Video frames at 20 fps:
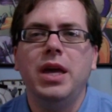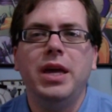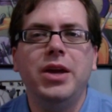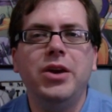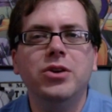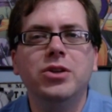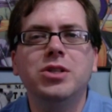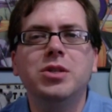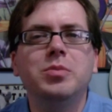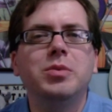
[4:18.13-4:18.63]

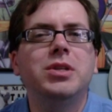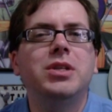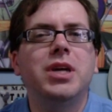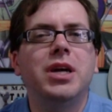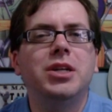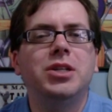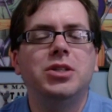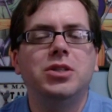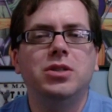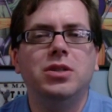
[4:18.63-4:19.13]
here's the
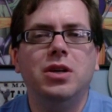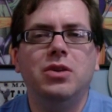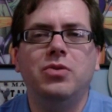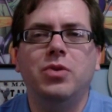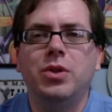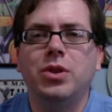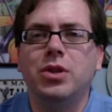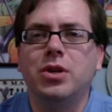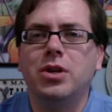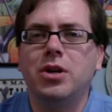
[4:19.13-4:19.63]
potential
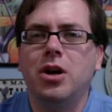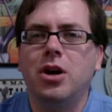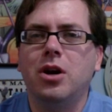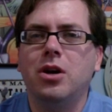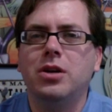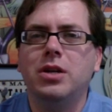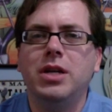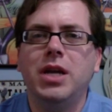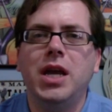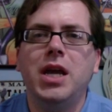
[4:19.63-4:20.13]
of what the
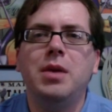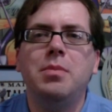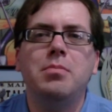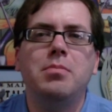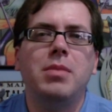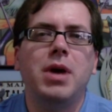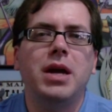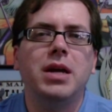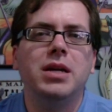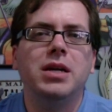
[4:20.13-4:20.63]
card
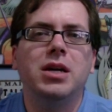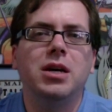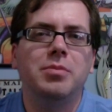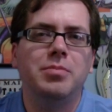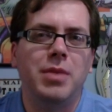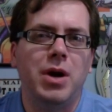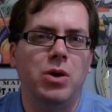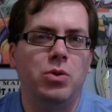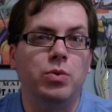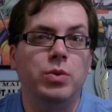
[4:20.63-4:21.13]
game might
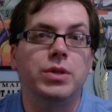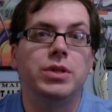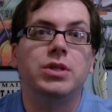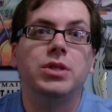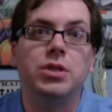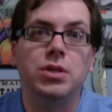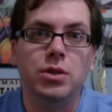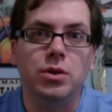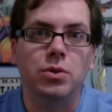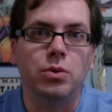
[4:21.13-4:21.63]
come out with
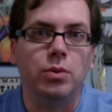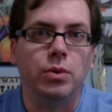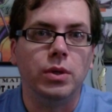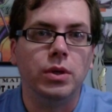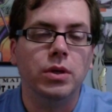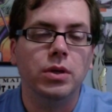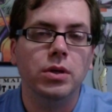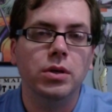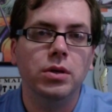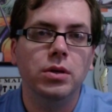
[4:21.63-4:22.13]
soon.